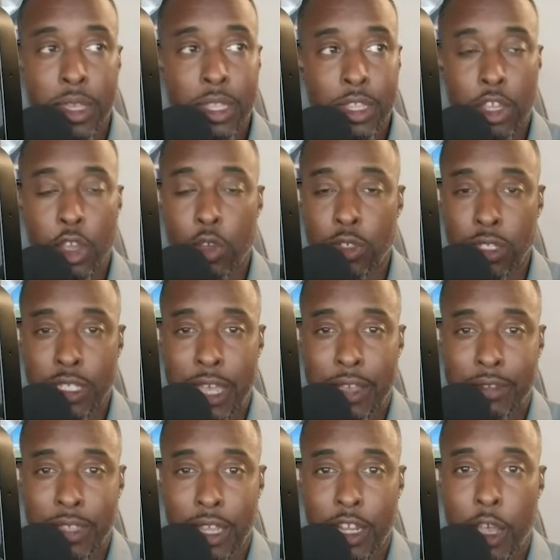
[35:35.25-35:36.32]
The coaching
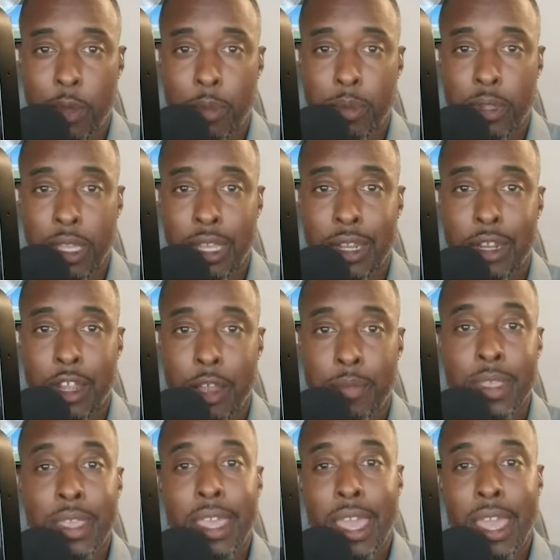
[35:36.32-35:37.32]
staff's got to help him clean it up,